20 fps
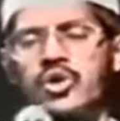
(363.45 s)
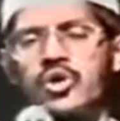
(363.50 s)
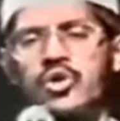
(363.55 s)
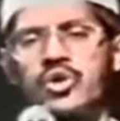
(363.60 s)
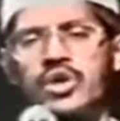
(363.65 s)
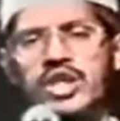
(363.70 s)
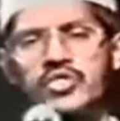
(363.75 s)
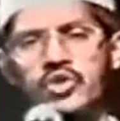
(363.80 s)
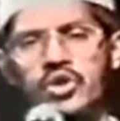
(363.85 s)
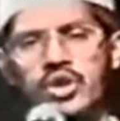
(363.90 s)

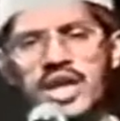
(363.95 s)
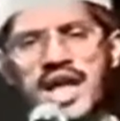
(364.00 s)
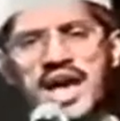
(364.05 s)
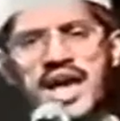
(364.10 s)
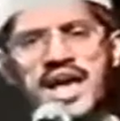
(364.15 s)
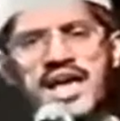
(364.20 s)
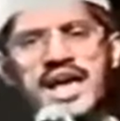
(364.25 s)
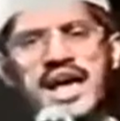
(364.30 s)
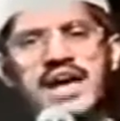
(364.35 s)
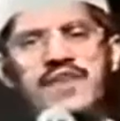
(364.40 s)

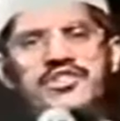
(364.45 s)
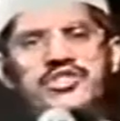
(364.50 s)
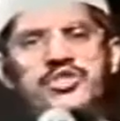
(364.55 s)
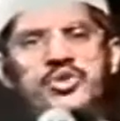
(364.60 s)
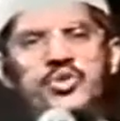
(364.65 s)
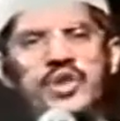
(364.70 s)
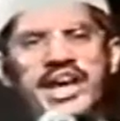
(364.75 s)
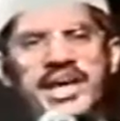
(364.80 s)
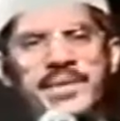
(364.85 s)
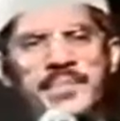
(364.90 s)
"Ulidullah
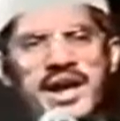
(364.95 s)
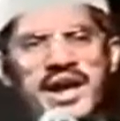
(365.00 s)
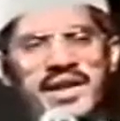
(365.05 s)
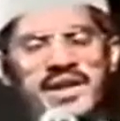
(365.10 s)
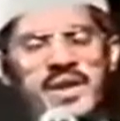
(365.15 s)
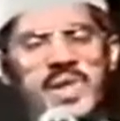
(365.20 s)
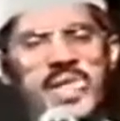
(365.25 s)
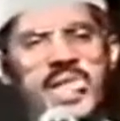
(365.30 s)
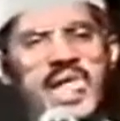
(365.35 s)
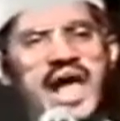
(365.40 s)
awidur
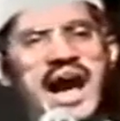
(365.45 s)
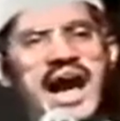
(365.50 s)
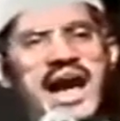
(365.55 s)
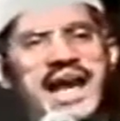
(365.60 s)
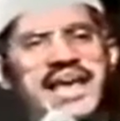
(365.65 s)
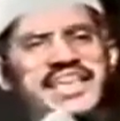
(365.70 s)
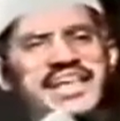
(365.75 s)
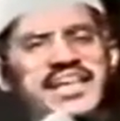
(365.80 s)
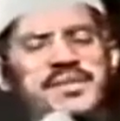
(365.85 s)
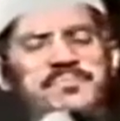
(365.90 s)
Rahman,
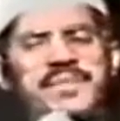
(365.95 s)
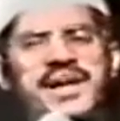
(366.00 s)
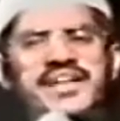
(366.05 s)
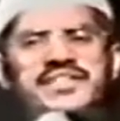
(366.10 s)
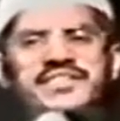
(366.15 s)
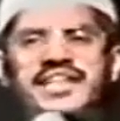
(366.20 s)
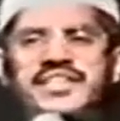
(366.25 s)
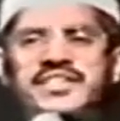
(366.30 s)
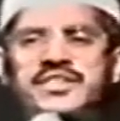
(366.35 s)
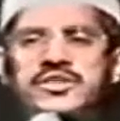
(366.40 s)

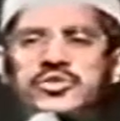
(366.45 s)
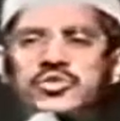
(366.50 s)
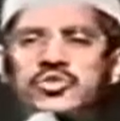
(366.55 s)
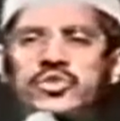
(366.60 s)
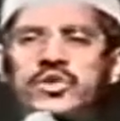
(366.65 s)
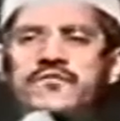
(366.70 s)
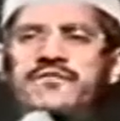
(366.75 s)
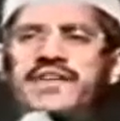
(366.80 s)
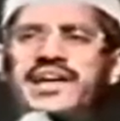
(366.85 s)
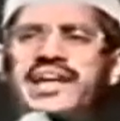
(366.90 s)
ayyama tad'u
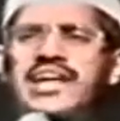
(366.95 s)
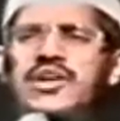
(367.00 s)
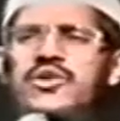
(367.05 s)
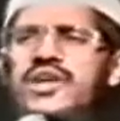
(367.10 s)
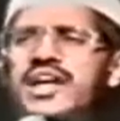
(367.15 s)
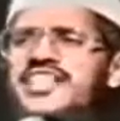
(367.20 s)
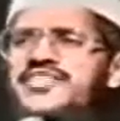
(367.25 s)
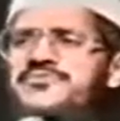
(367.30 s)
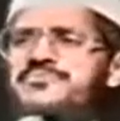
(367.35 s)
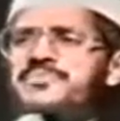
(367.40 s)

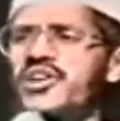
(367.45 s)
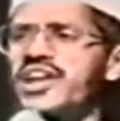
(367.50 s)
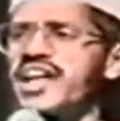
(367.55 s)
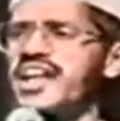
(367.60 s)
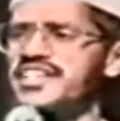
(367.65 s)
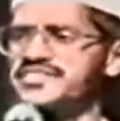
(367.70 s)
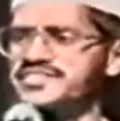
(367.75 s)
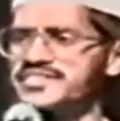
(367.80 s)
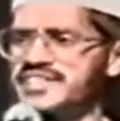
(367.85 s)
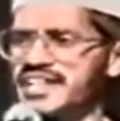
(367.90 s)
falaul asmaul
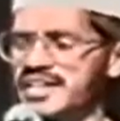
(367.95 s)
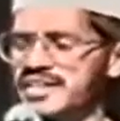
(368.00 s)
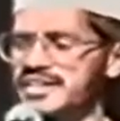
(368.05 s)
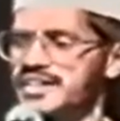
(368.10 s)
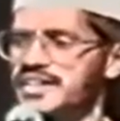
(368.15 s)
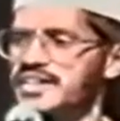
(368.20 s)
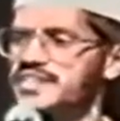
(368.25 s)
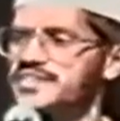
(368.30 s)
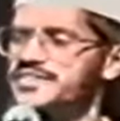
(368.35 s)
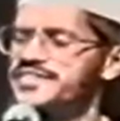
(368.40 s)
hasna."
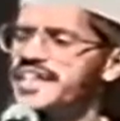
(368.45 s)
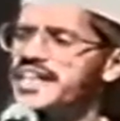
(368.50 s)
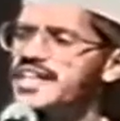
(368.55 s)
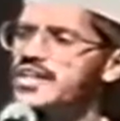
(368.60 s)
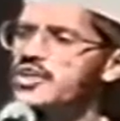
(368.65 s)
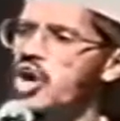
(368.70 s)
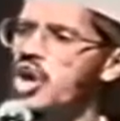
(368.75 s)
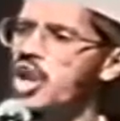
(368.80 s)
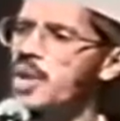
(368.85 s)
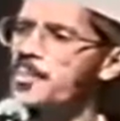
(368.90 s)
Say,
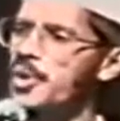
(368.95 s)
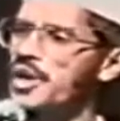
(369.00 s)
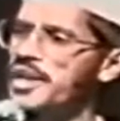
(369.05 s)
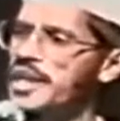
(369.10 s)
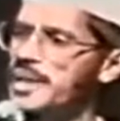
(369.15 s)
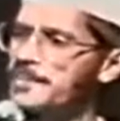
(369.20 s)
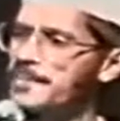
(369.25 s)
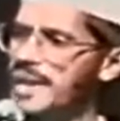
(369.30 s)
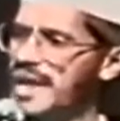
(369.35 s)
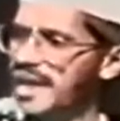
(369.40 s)
call upon
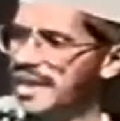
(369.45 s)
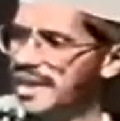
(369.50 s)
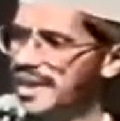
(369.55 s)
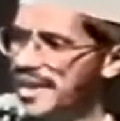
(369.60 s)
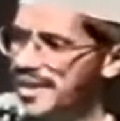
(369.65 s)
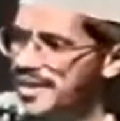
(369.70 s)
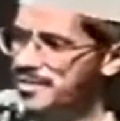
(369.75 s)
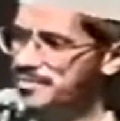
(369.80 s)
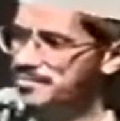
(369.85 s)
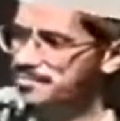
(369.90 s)
him by
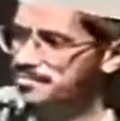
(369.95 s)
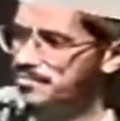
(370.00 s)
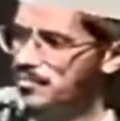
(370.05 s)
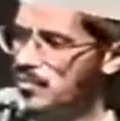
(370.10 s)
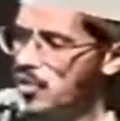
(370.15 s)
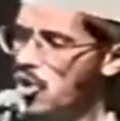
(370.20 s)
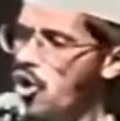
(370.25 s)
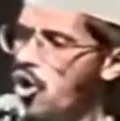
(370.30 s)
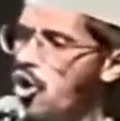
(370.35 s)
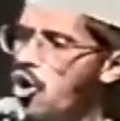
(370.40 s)
Allah
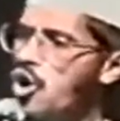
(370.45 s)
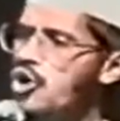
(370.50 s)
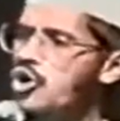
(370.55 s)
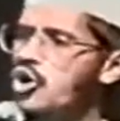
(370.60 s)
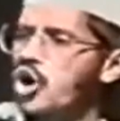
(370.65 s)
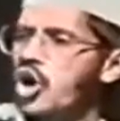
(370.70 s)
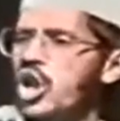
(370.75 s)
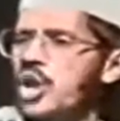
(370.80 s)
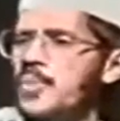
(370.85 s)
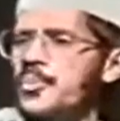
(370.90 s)
or
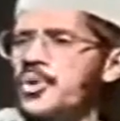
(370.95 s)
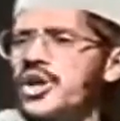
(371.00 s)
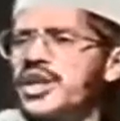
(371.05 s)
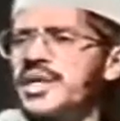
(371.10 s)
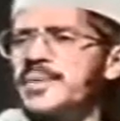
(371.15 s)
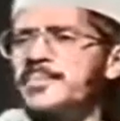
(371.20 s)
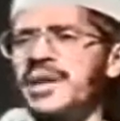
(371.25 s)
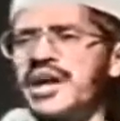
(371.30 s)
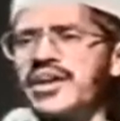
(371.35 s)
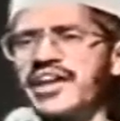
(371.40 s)
call upon
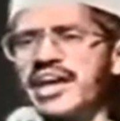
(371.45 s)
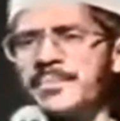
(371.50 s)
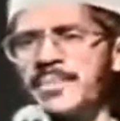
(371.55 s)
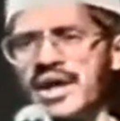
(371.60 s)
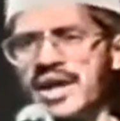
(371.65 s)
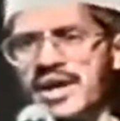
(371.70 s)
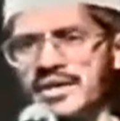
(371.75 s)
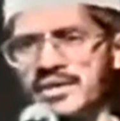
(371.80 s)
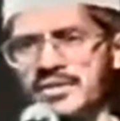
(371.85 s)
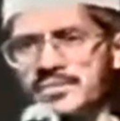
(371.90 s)
him by
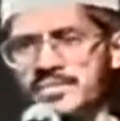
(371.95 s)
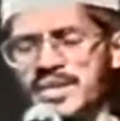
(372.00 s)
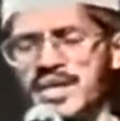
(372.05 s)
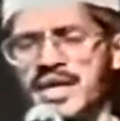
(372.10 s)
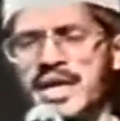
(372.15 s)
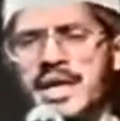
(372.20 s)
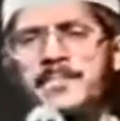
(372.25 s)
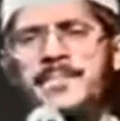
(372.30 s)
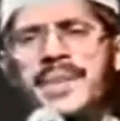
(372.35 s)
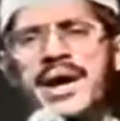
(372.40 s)
Rahman.
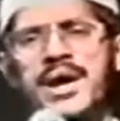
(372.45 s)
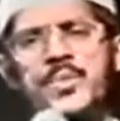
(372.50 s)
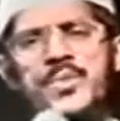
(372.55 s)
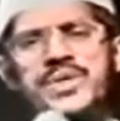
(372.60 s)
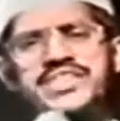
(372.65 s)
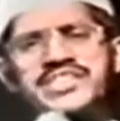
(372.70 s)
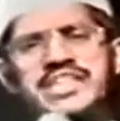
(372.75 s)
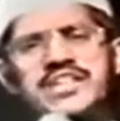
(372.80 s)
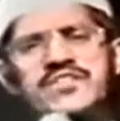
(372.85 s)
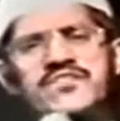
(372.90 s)
By
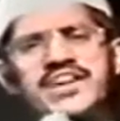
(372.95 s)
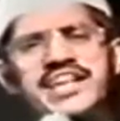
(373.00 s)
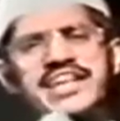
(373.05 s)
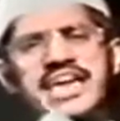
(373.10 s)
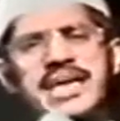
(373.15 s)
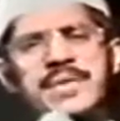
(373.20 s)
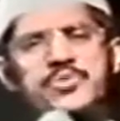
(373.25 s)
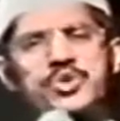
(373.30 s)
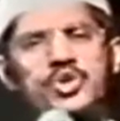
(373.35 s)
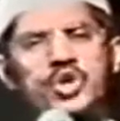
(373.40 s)
whichever
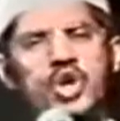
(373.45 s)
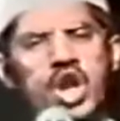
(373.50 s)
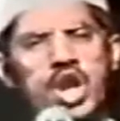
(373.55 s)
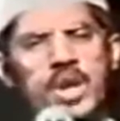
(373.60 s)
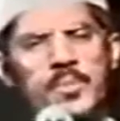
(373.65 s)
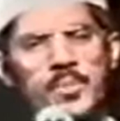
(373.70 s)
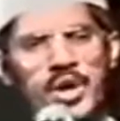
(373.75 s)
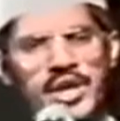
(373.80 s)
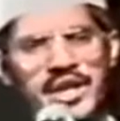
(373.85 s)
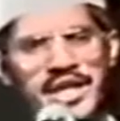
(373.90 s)
name you call
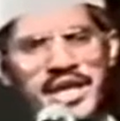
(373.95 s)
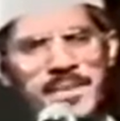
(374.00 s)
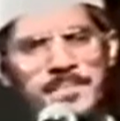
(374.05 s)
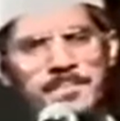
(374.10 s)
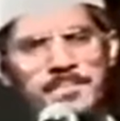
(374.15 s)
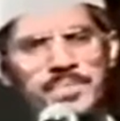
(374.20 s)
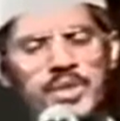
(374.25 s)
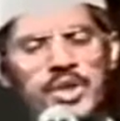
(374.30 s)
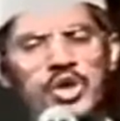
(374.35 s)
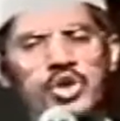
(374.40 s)
upon
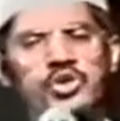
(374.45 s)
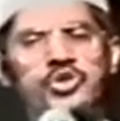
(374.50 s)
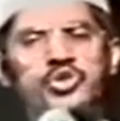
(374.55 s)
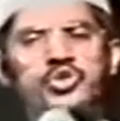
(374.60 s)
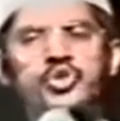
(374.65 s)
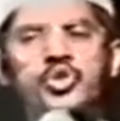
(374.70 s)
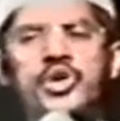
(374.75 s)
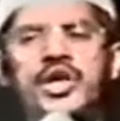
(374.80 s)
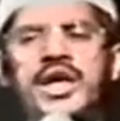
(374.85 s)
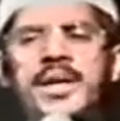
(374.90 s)
him,
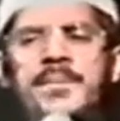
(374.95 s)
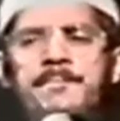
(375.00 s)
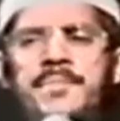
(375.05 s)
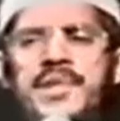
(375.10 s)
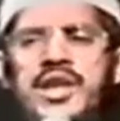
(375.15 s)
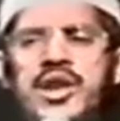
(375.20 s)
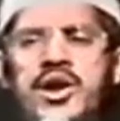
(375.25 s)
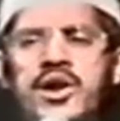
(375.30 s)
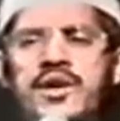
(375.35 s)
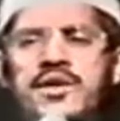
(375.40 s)
to him
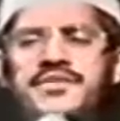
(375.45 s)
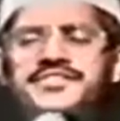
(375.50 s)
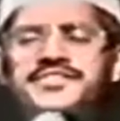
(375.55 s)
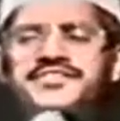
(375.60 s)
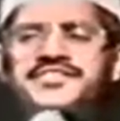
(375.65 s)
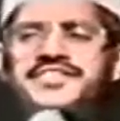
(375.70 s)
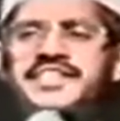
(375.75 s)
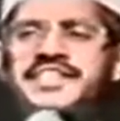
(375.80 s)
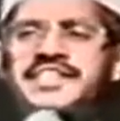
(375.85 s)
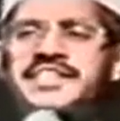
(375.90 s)

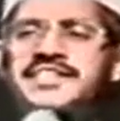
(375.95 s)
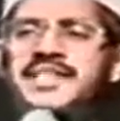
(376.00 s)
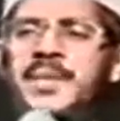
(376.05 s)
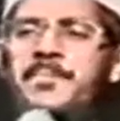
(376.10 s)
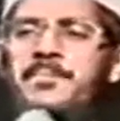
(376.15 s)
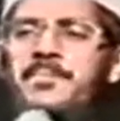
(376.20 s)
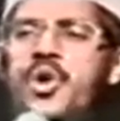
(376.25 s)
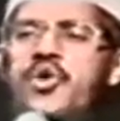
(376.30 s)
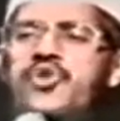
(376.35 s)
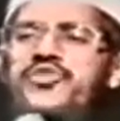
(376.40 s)
belongs the
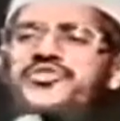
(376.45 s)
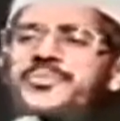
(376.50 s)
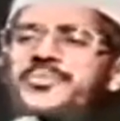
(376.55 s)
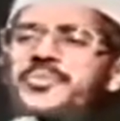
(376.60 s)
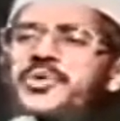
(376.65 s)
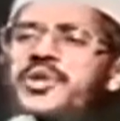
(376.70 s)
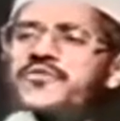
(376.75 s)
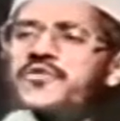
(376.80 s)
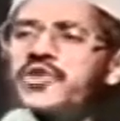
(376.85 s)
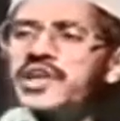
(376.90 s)
most
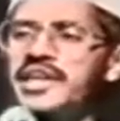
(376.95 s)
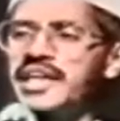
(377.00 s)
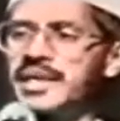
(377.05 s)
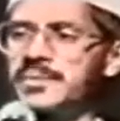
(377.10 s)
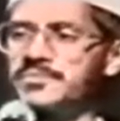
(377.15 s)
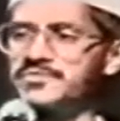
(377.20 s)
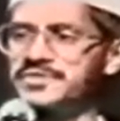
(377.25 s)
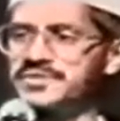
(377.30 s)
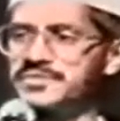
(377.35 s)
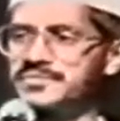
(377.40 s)
beautiful
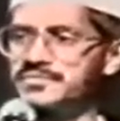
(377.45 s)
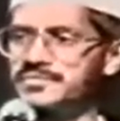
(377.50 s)
names.